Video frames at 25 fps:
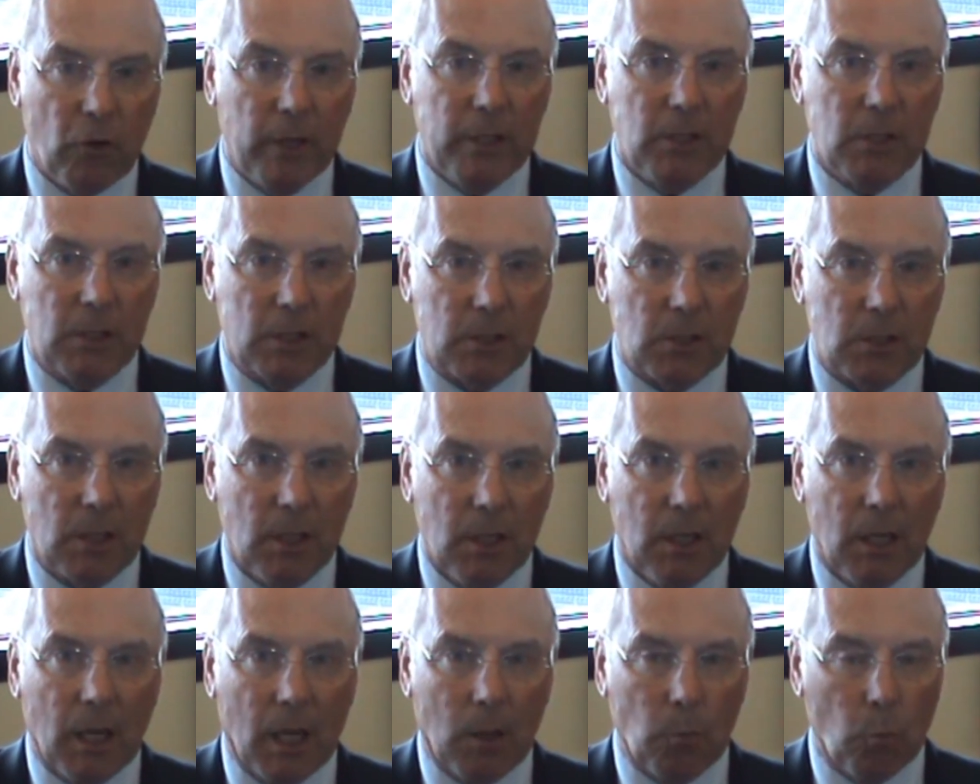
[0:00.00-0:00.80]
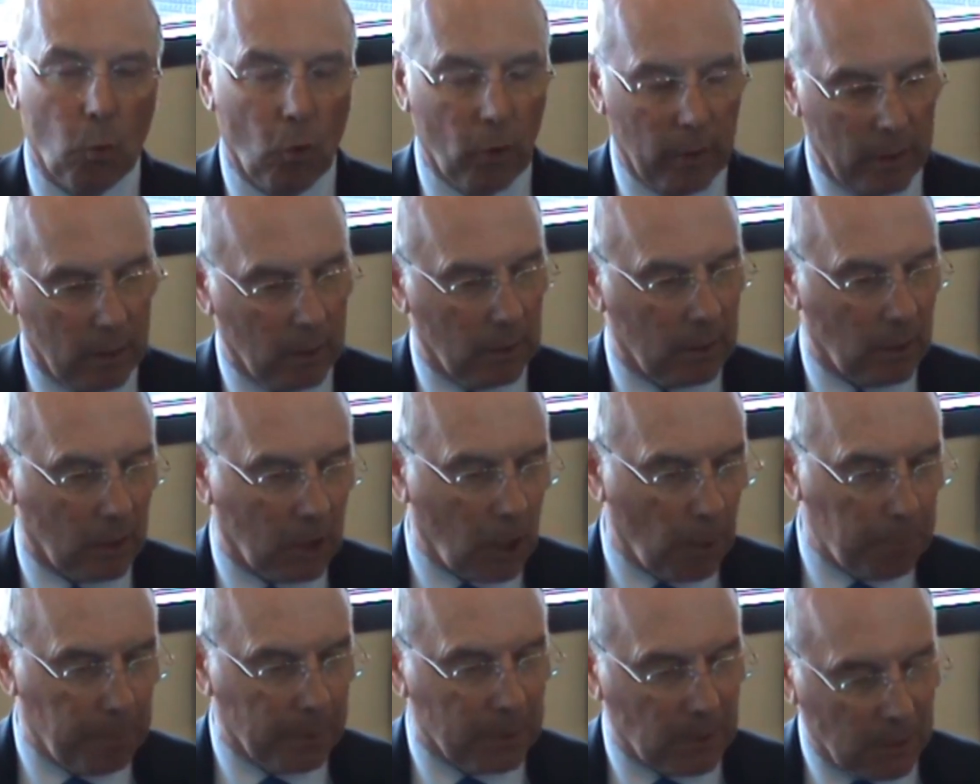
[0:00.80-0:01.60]
Rangers and we had a
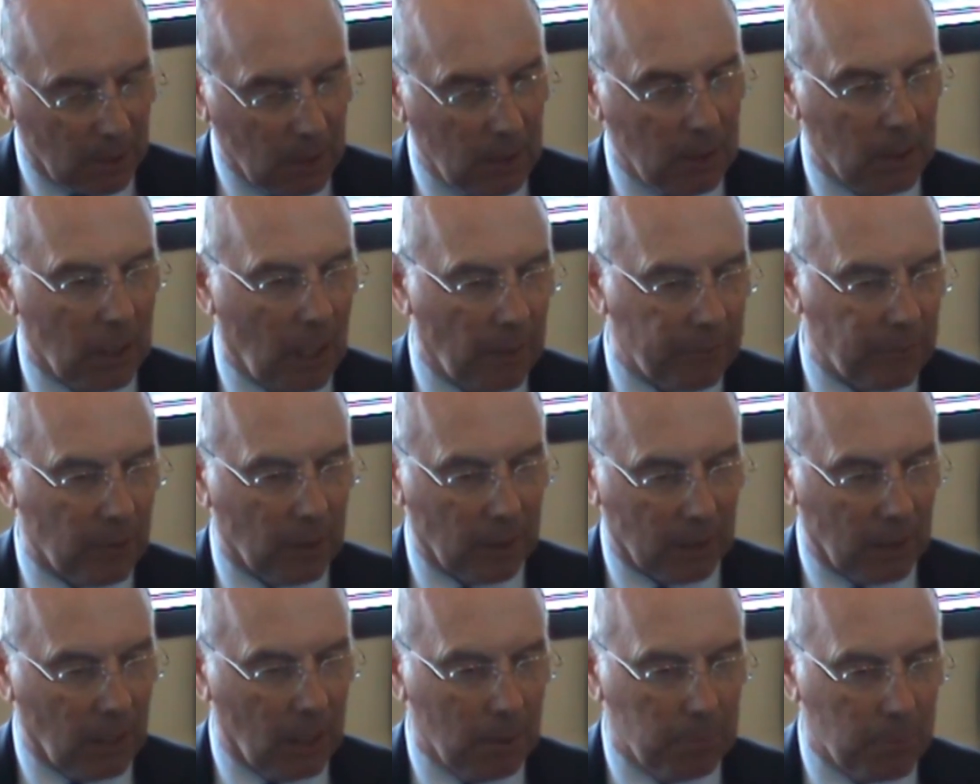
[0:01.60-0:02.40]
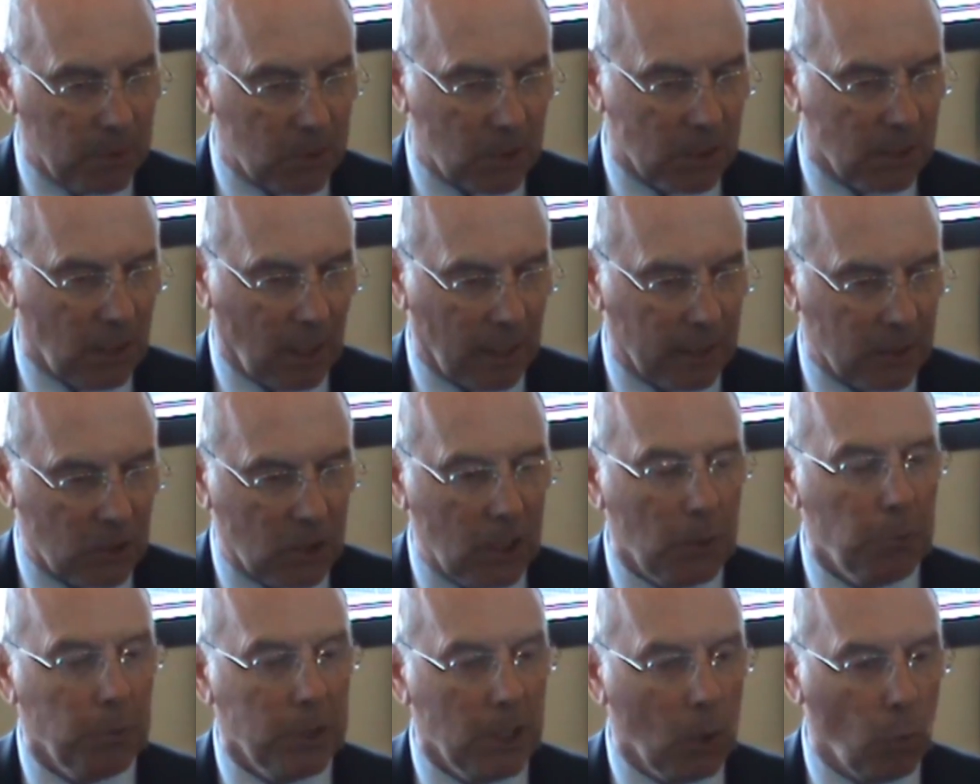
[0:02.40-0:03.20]
cup of tea after the game. He says, Alex,
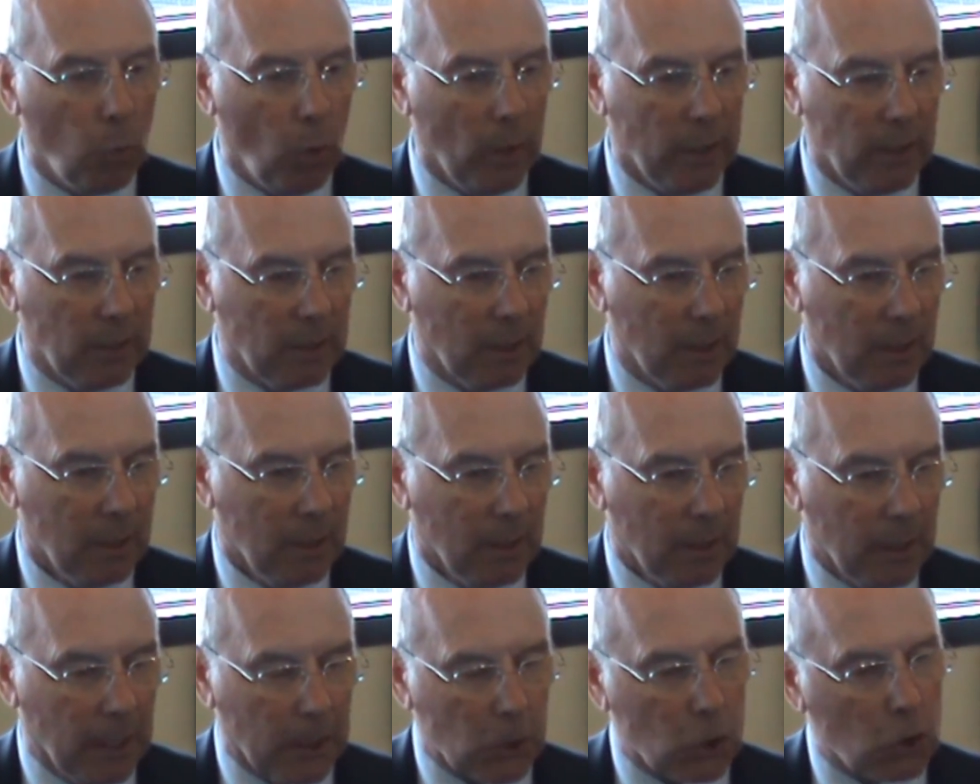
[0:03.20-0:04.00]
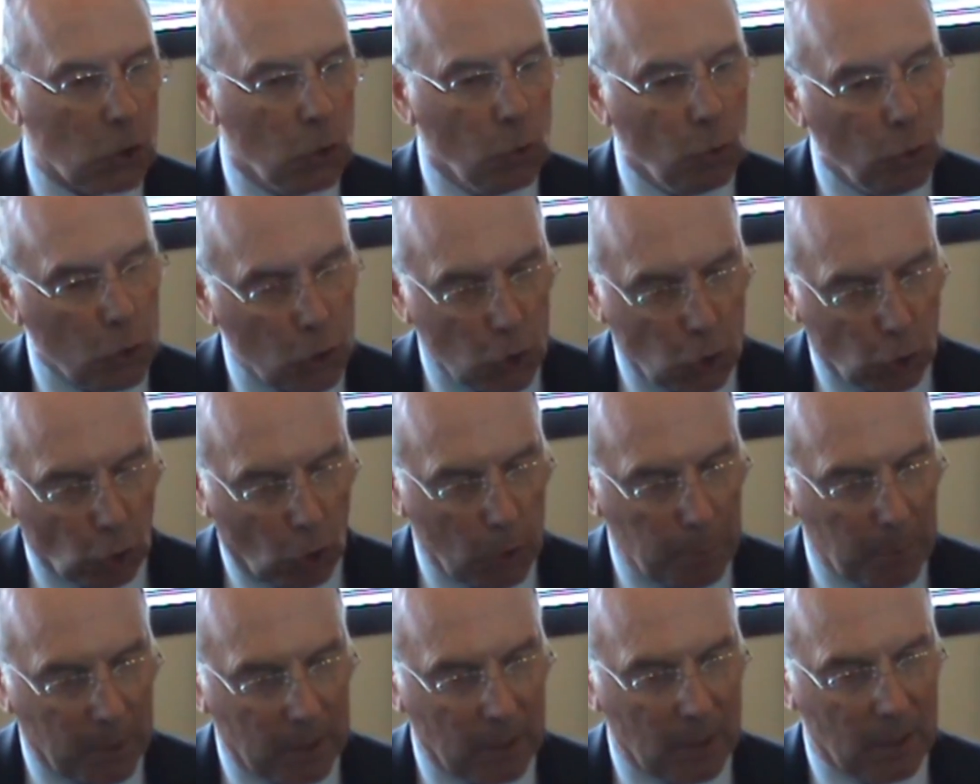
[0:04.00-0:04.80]
see when you win, it's no
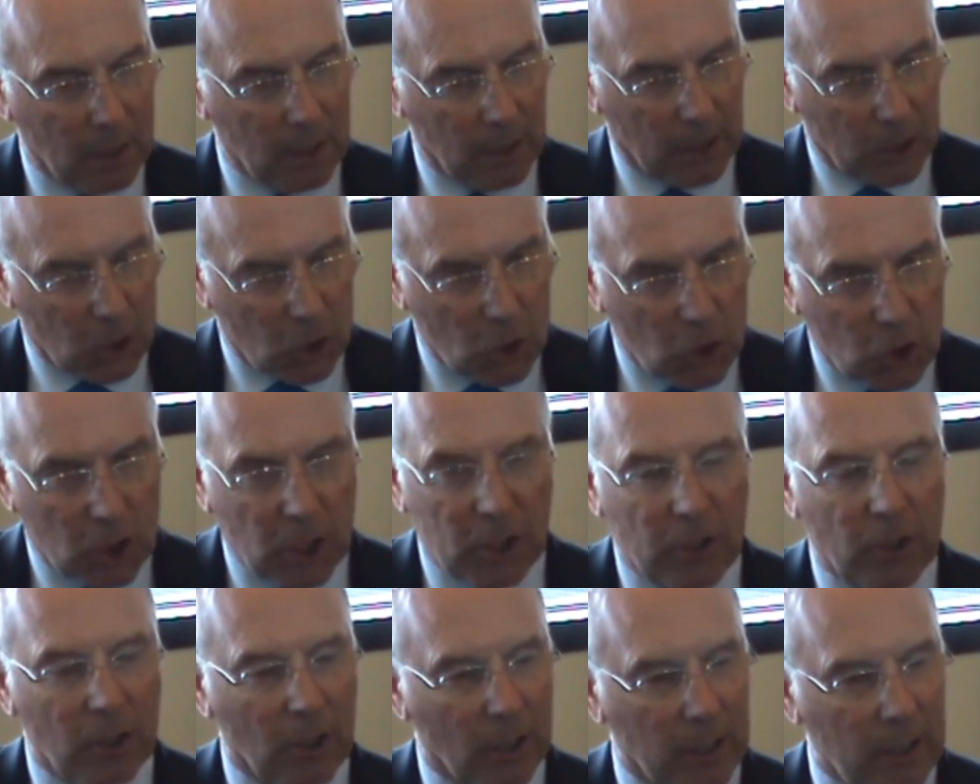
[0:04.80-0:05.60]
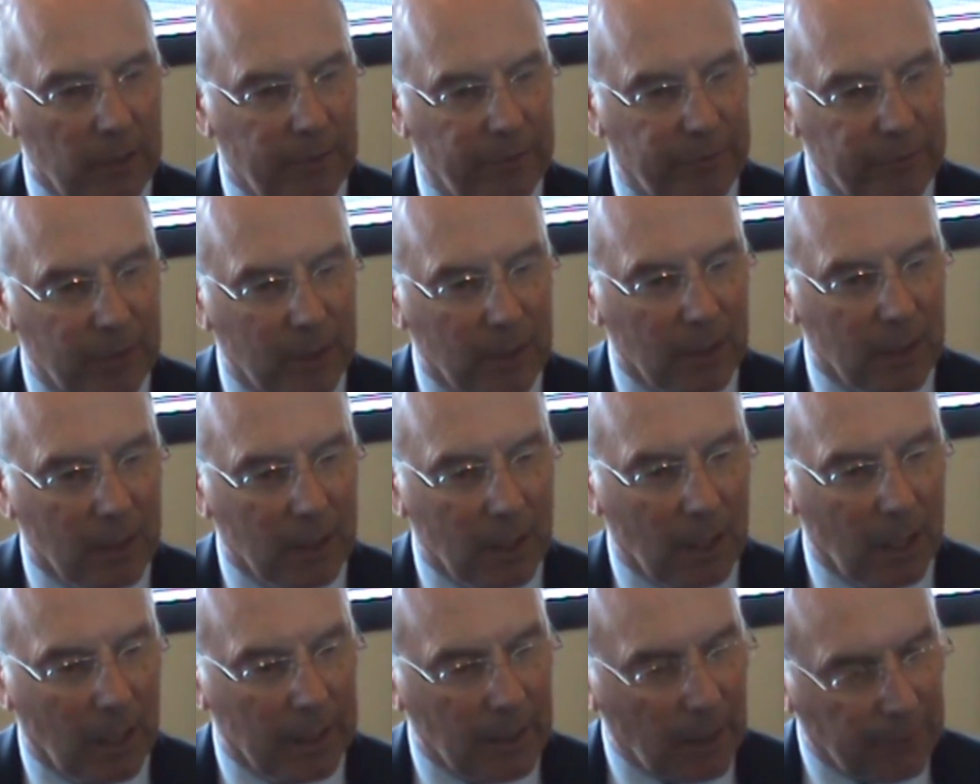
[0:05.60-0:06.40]
enjoyment, it's sheer relief.
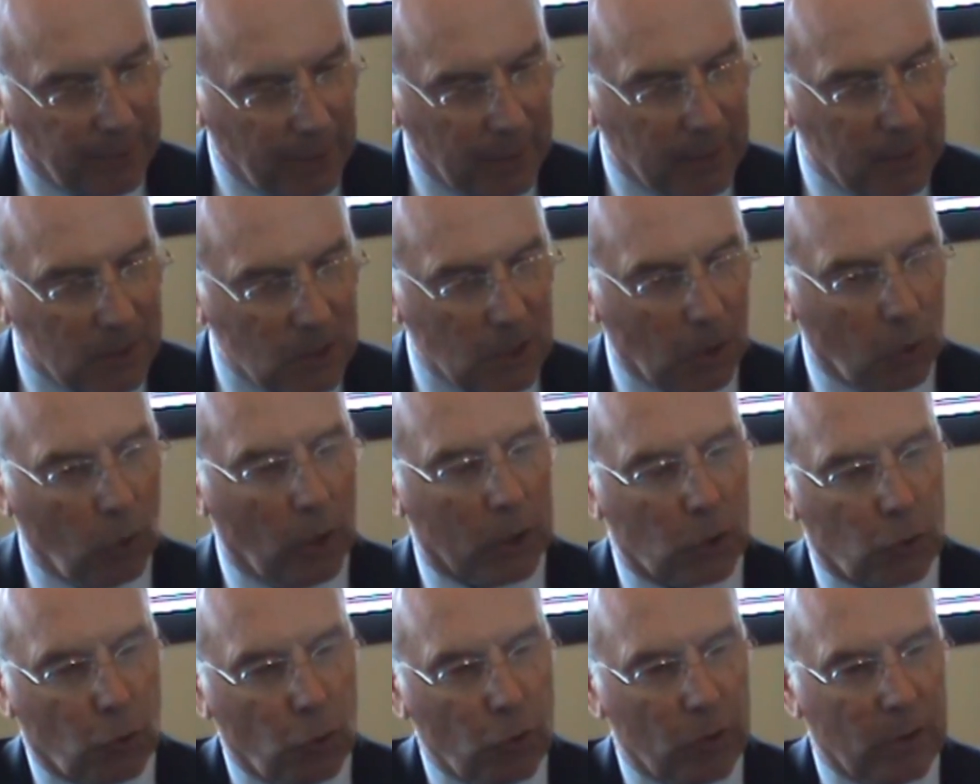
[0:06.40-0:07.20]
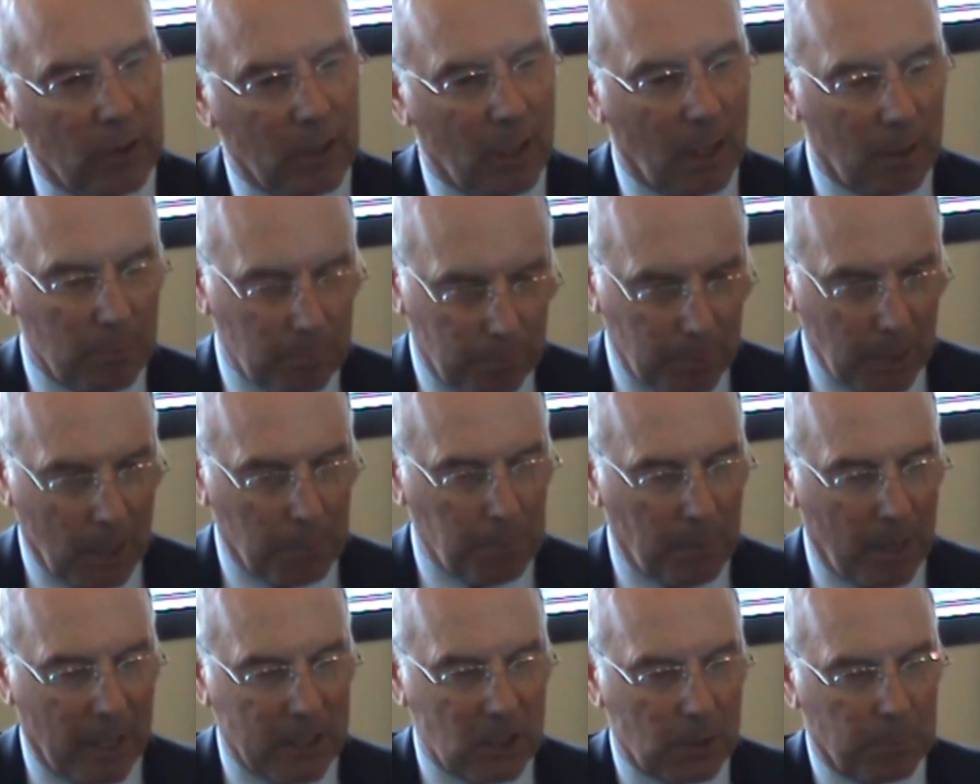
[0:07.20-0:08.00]
And I think there's a lot of truth in that, being a
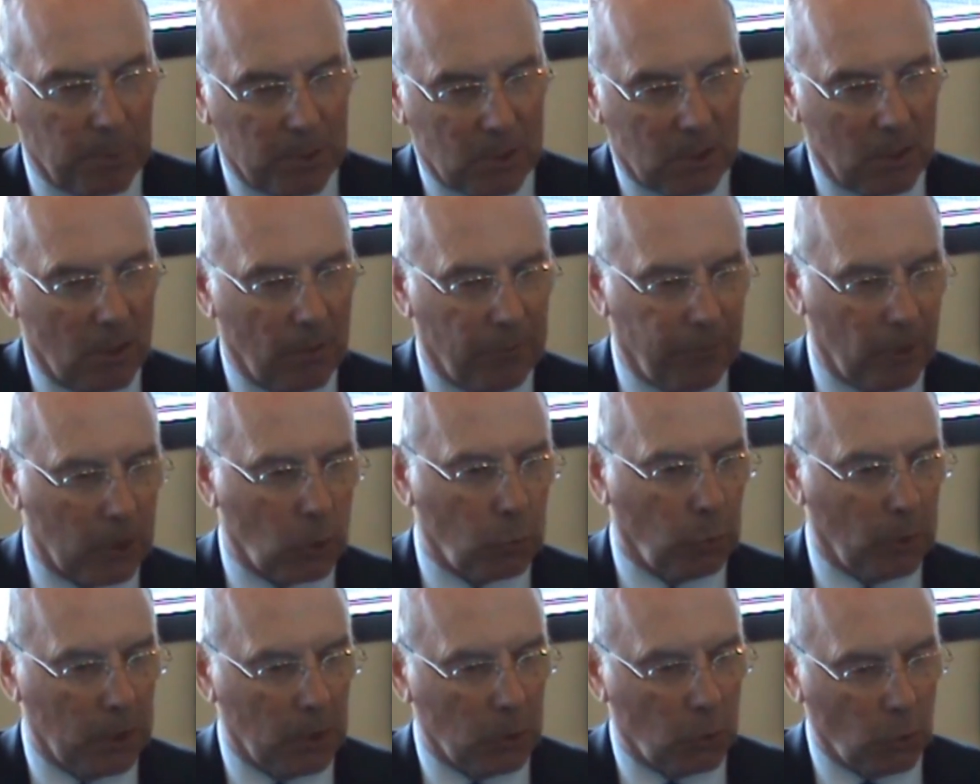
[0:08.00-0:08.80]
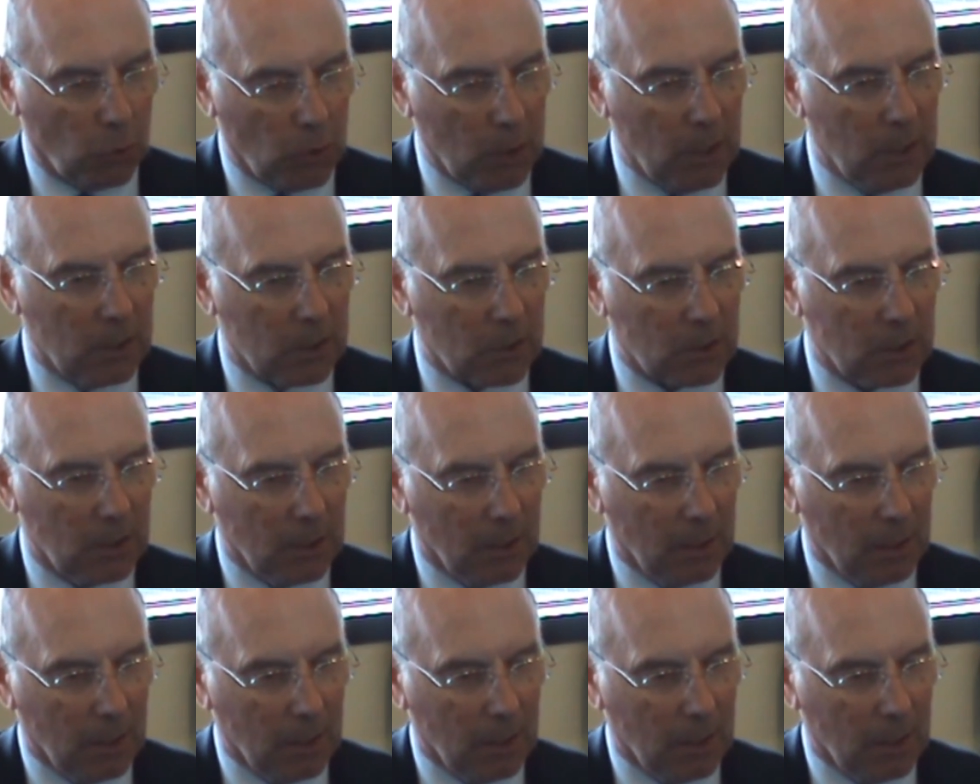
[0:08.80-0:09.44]
manager myself for 22 years.